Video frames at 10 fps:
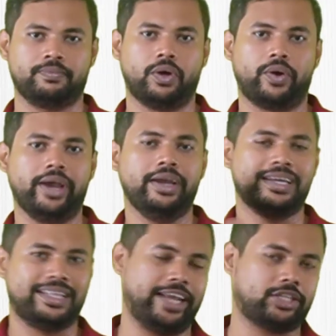Okay.
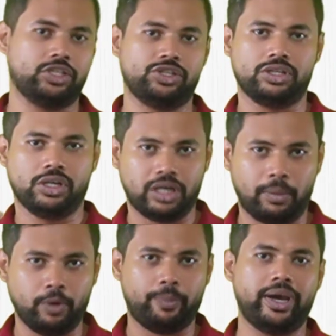The next is
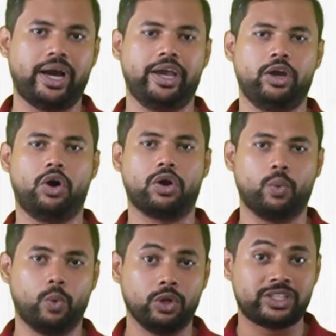WPI or
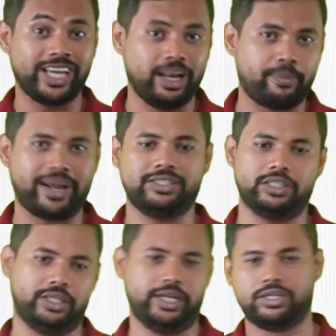Wholesale Price
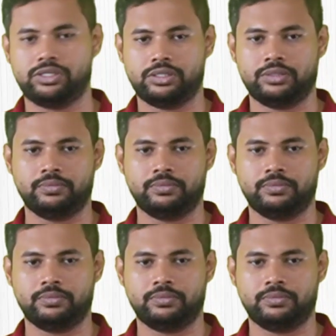Index.